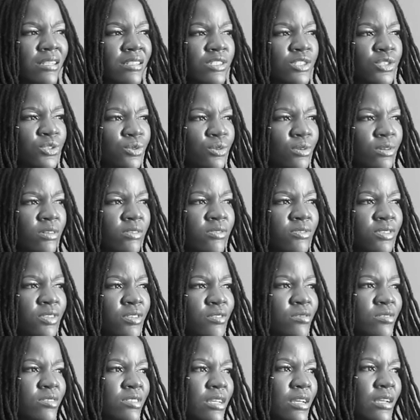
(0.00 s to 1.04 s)
sure if there
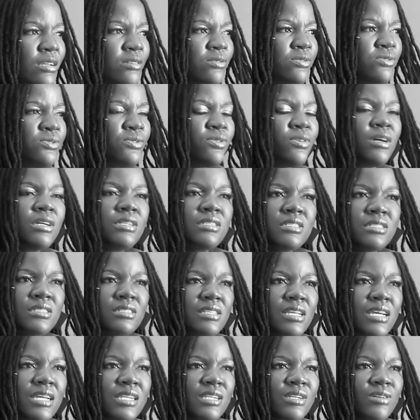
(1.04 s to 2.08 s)
was like a full
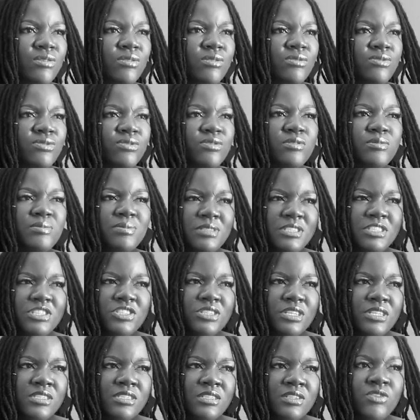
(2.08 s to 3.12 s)
understanding or full
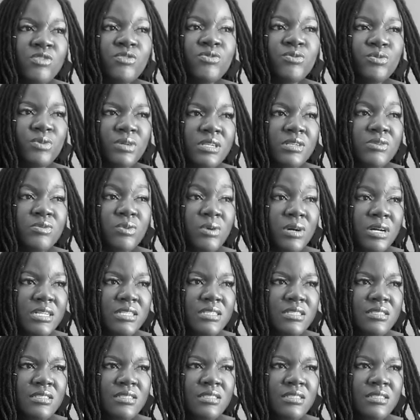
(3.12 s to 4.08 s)
appreciation of what it was.